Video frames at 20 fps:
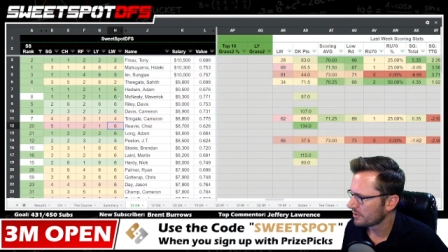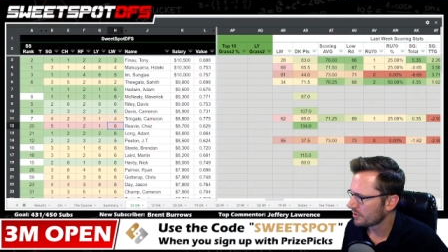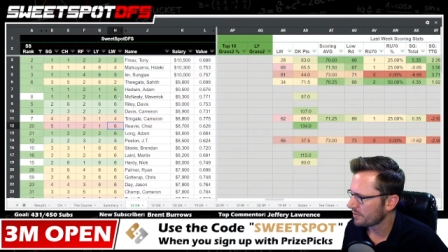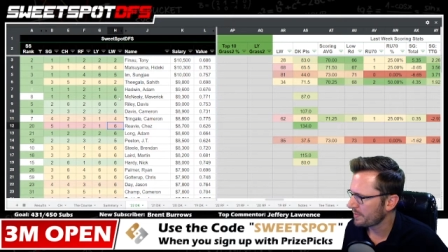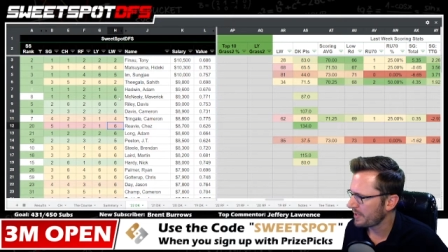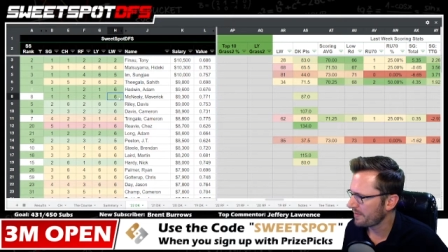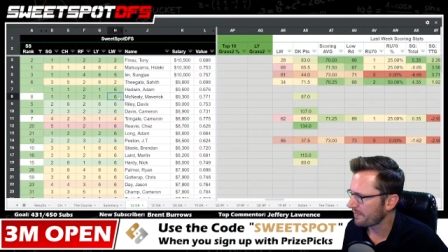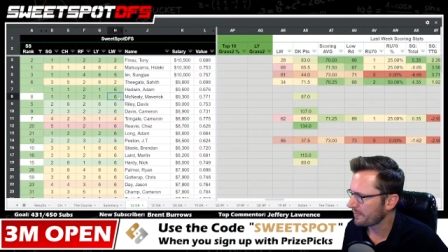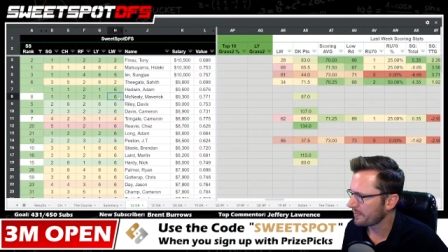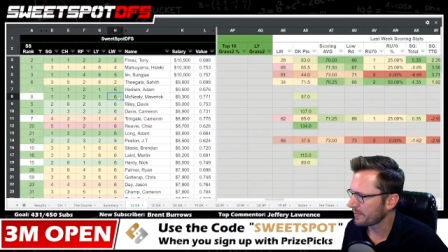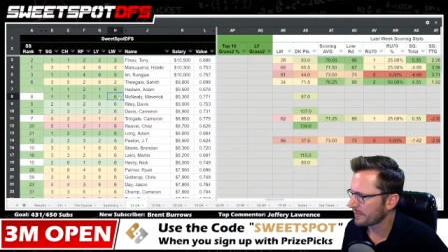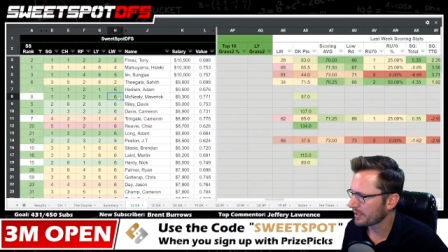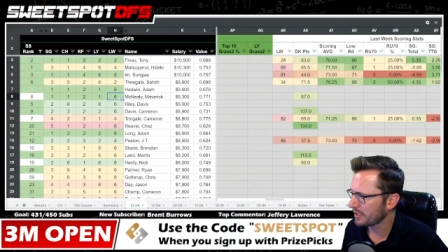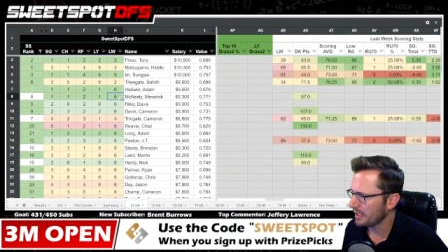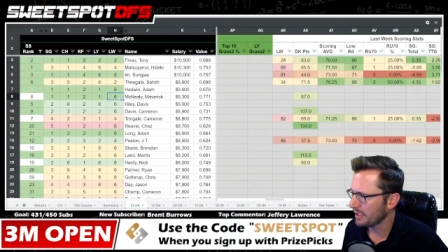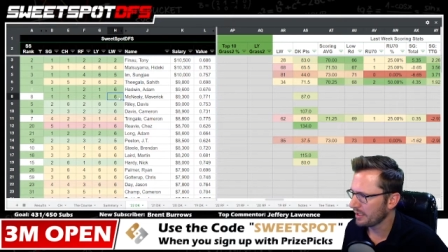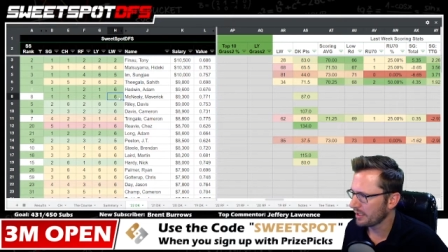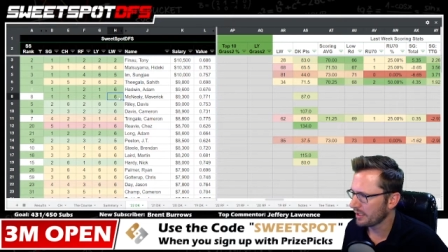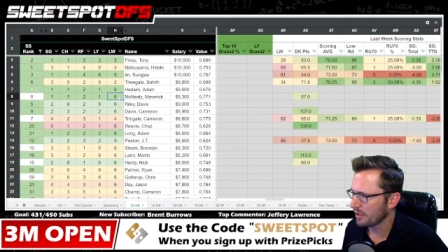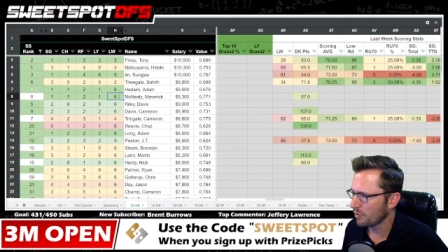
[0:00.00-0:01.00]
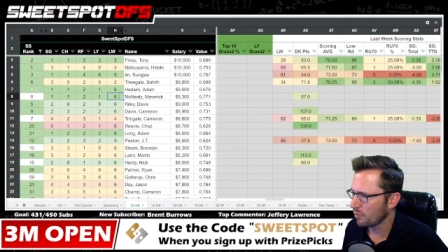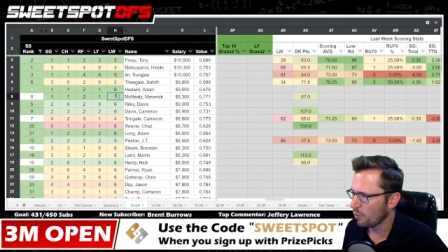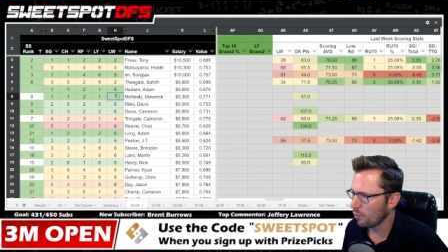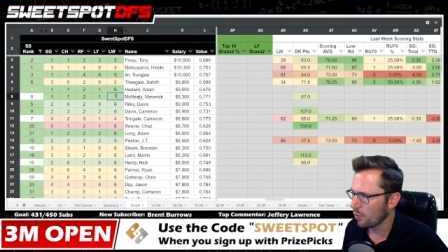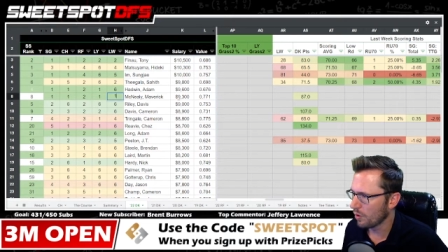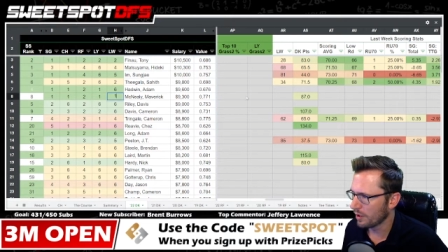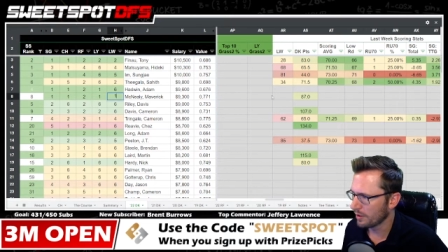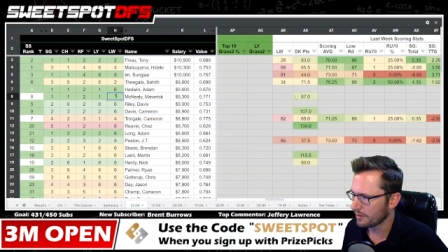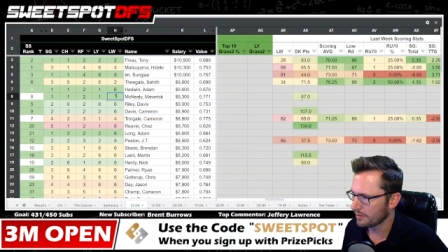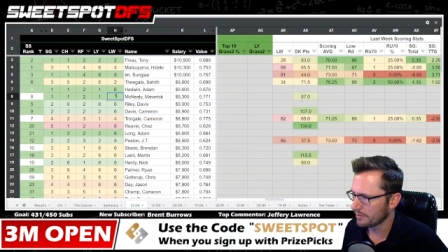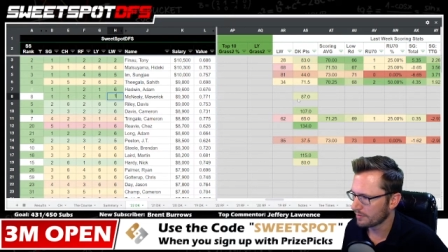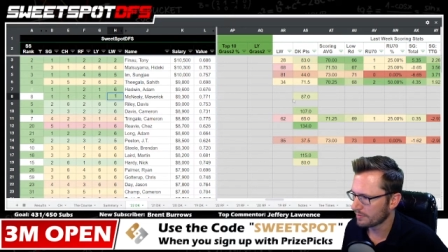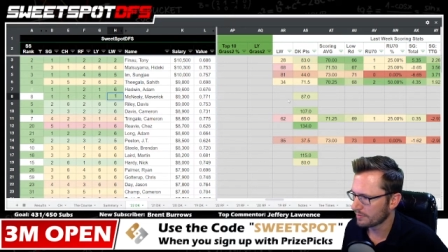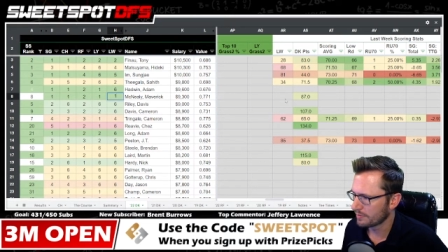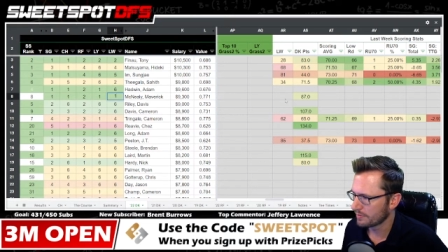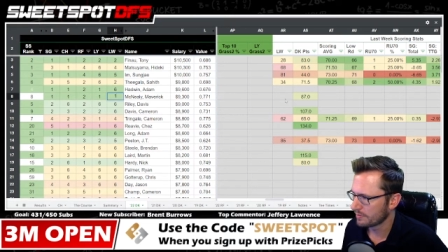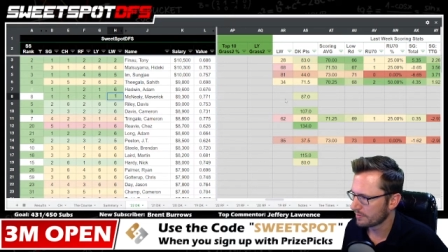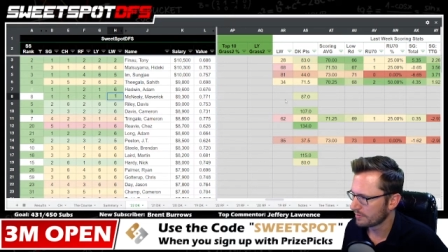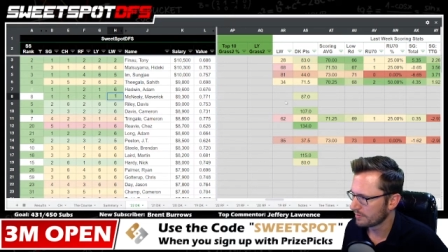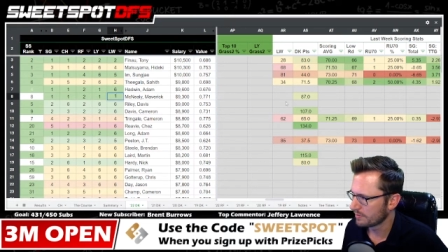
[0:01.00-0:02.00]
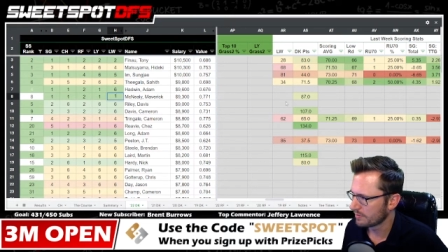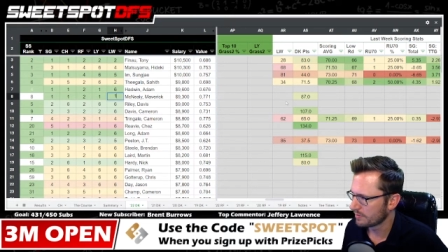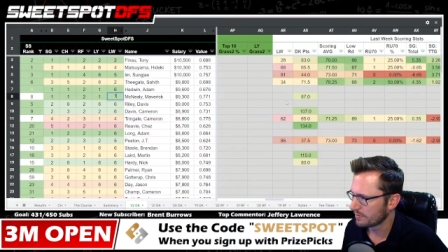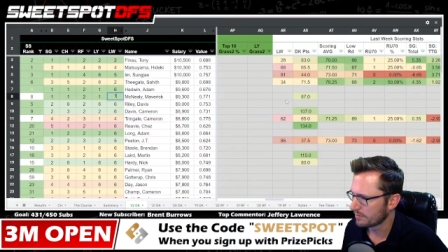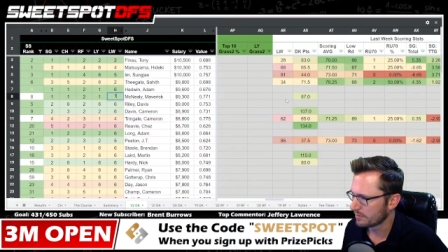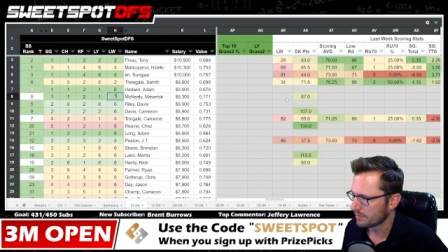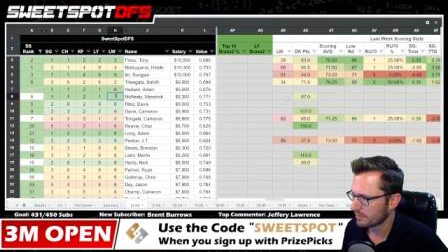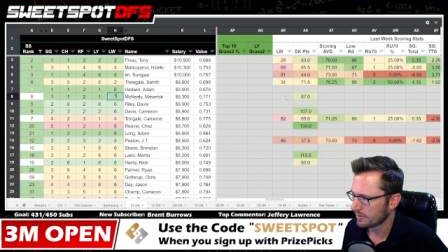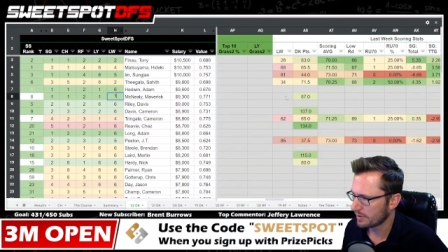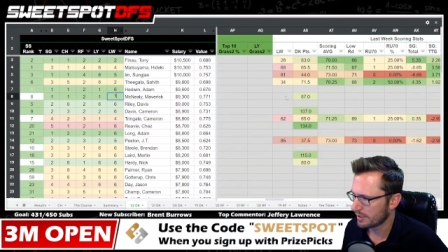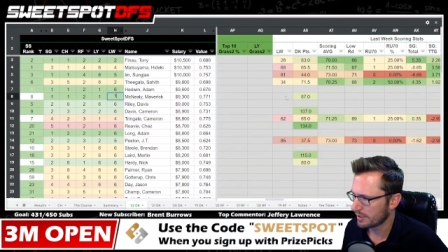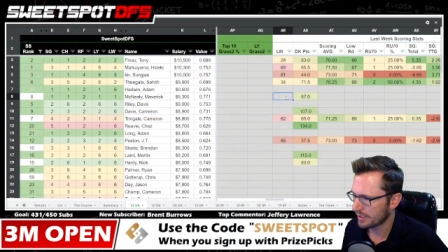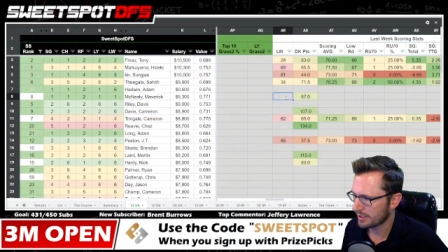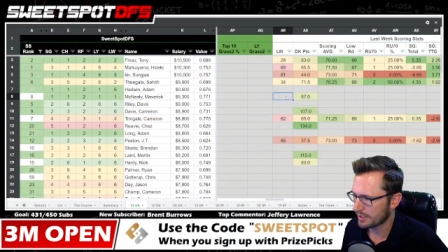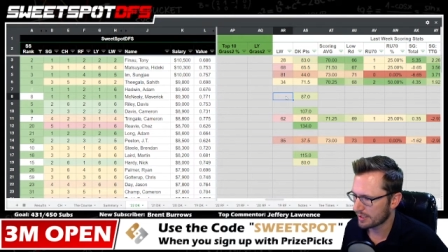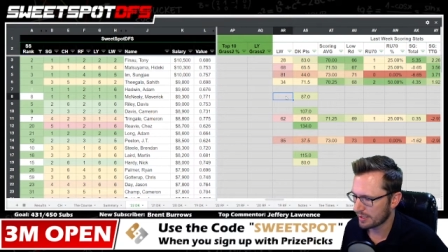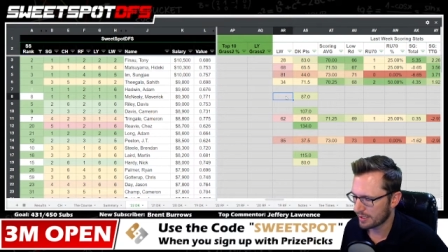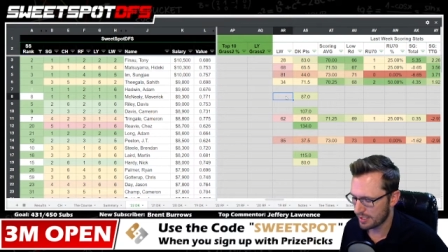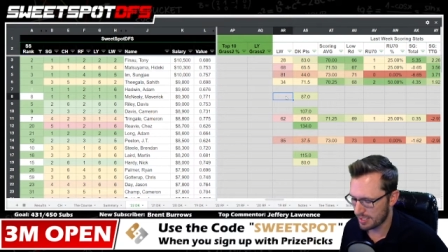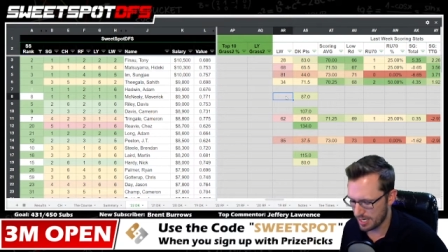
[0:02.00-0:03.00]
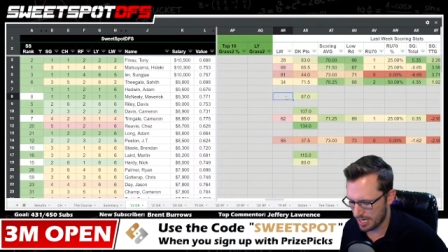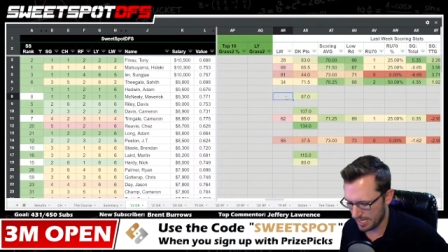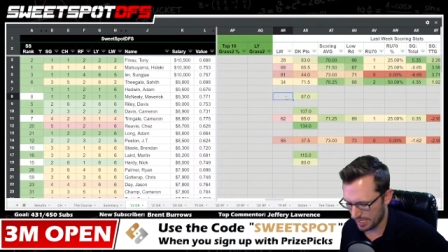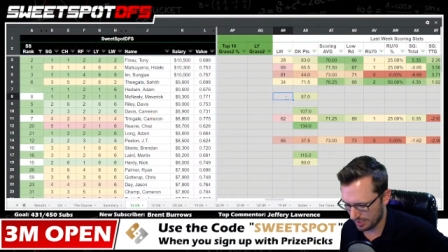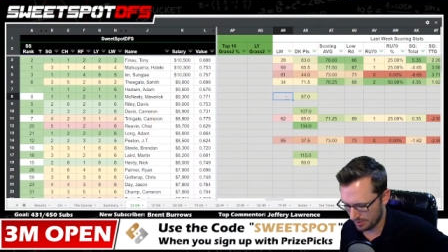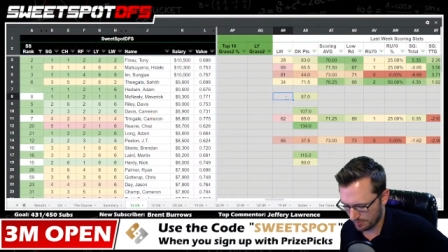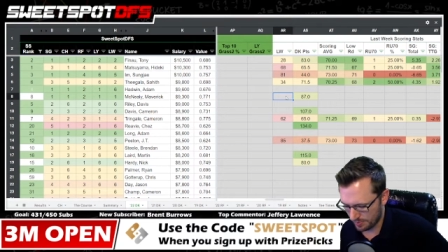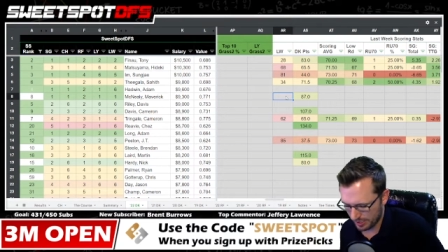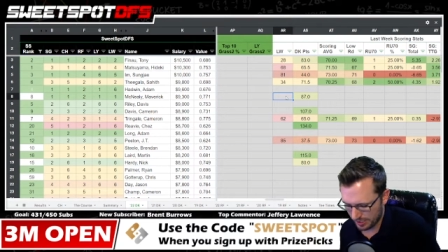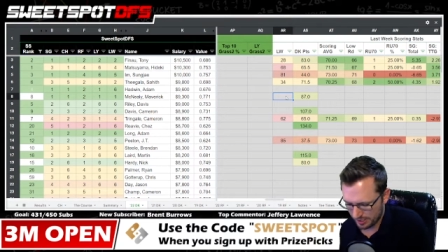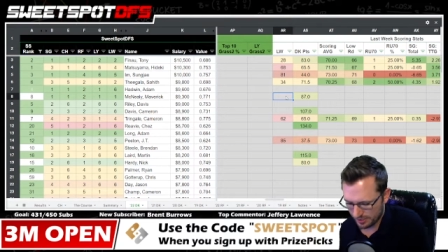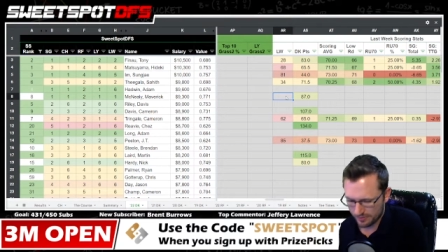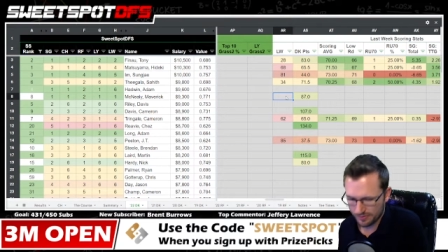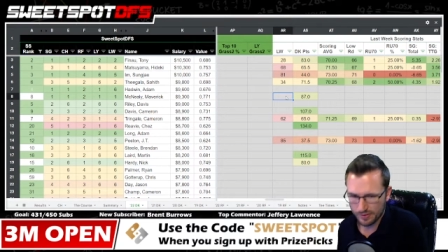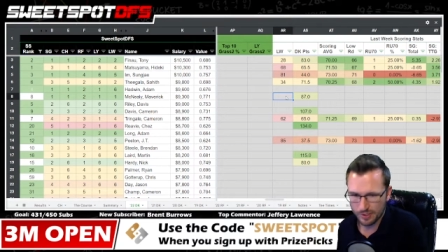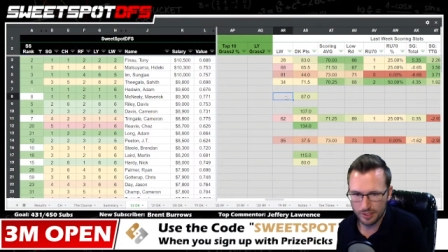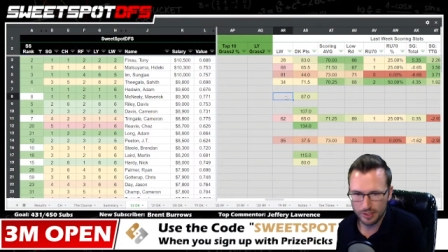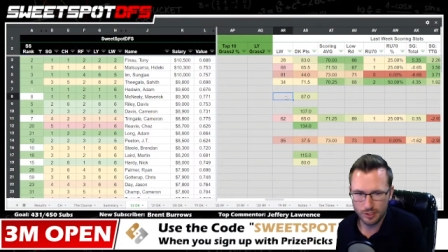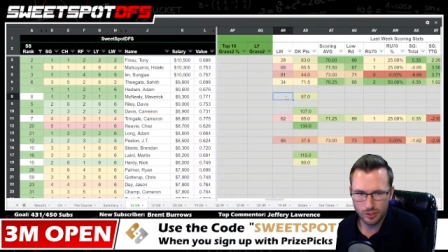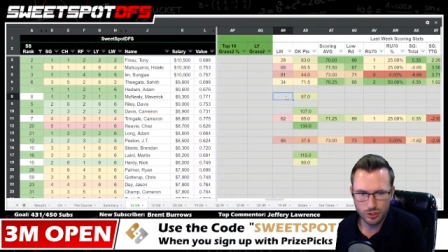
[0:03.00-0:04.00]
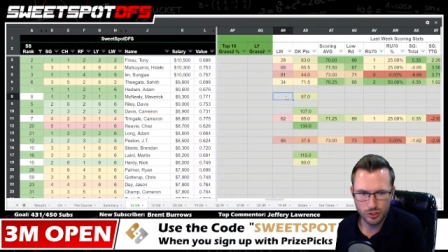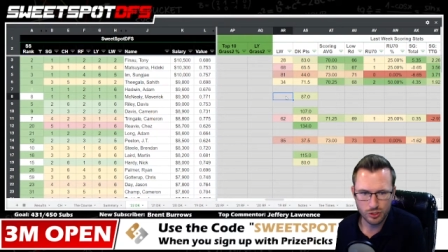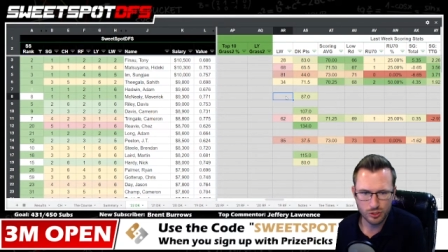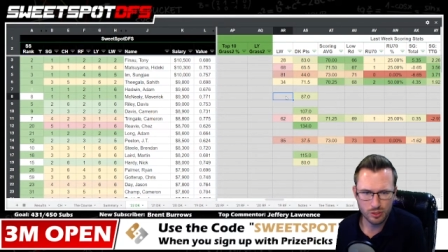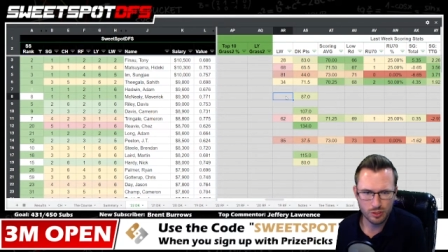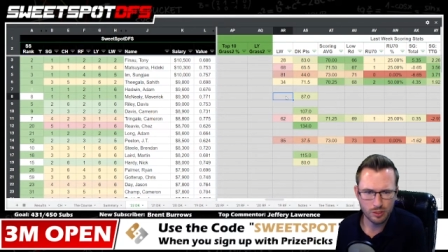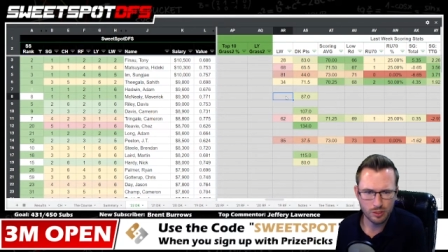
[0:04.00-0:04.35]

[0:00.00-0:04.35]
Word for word: Maverick McNealy 1. It's a ninth place finish.